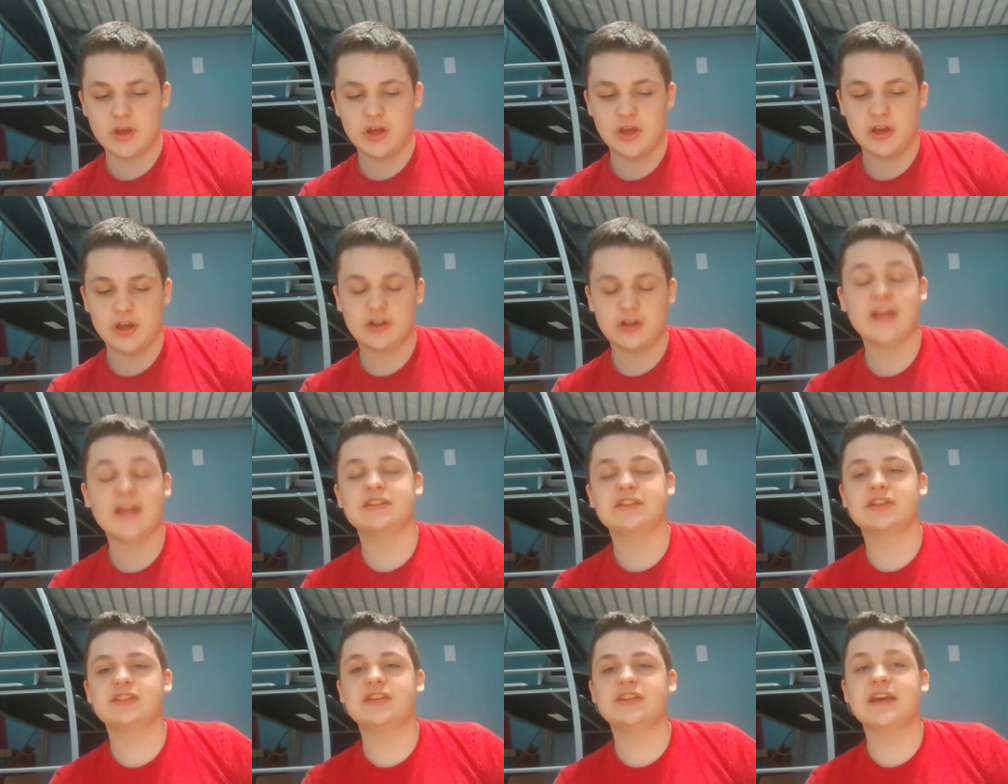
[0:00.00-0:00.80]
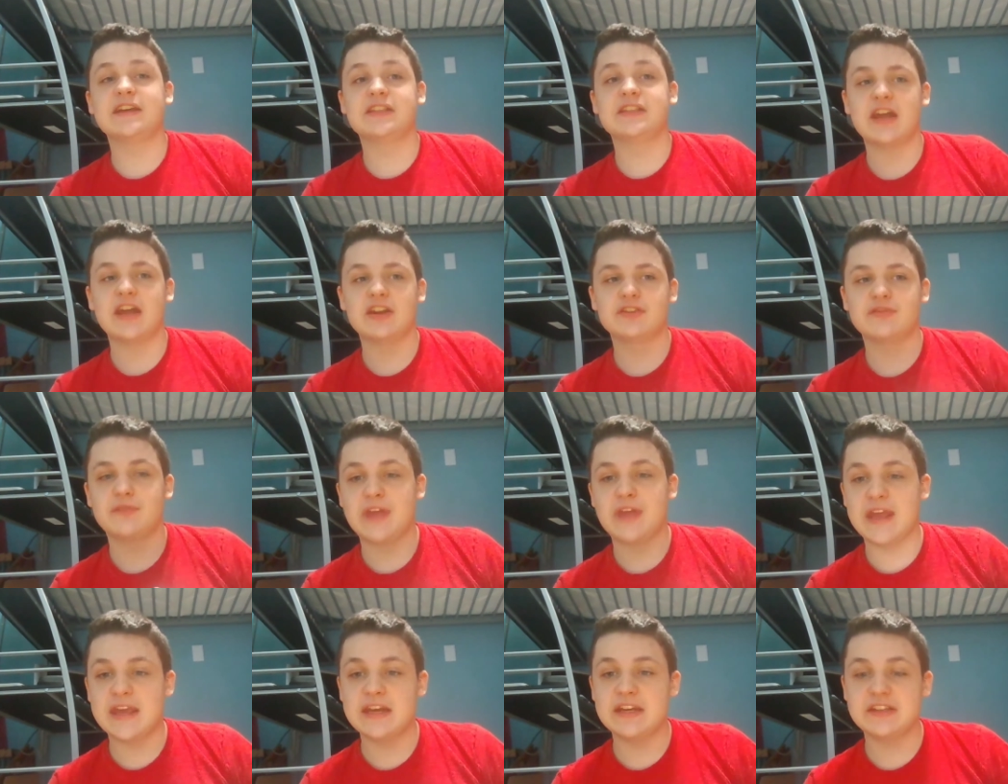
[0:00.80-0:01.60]
Classic Sega titles from
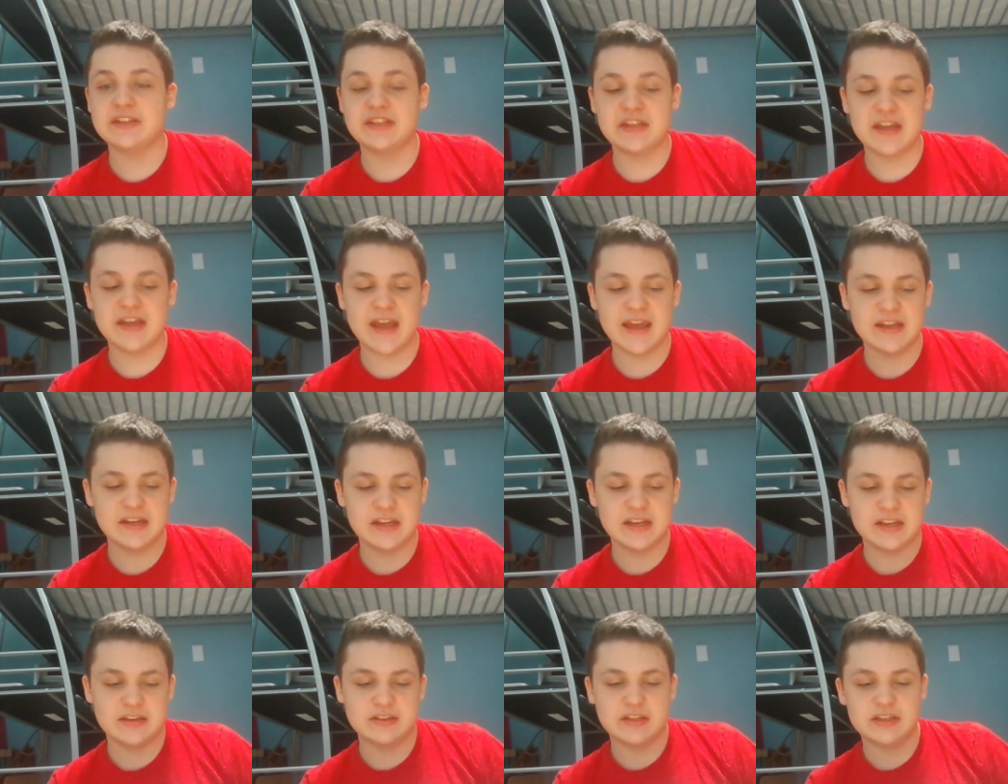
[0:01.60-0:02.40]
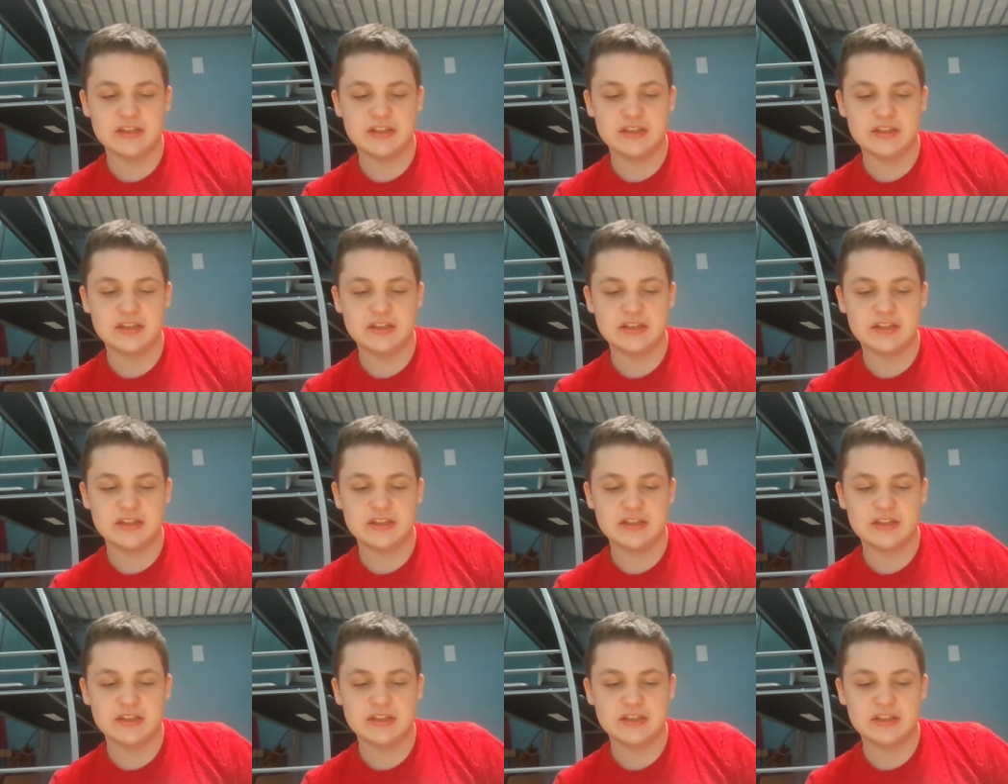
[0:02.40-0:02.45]
the 80s and 90s.